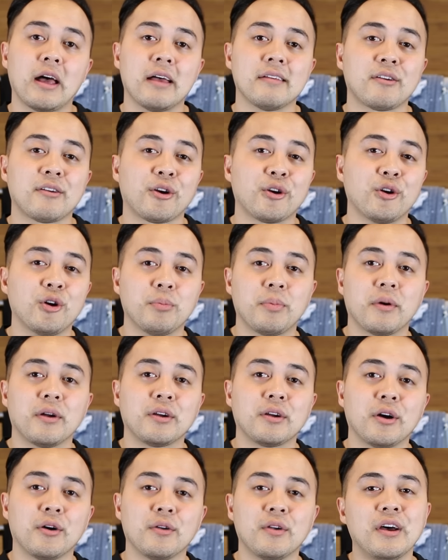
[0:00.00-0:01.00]
as our
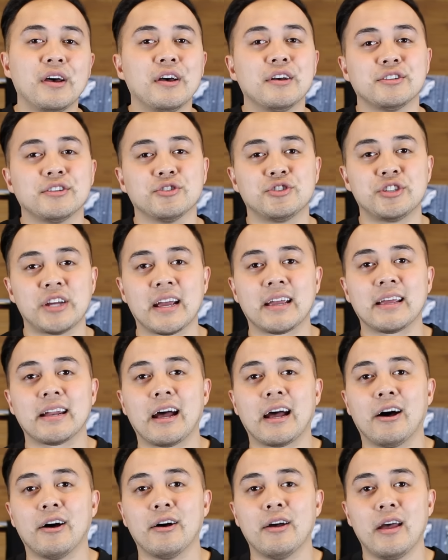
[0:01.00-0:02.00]
coupon code. So check it
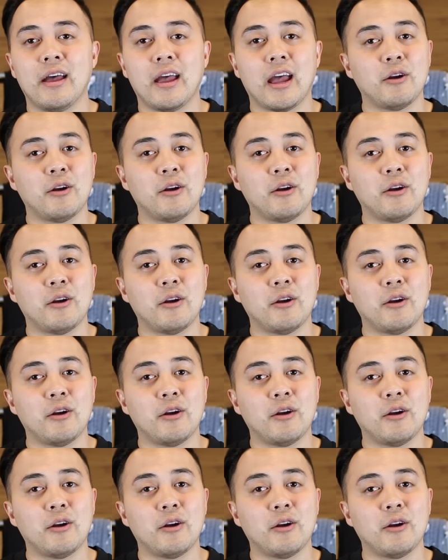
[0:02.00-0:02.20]
out.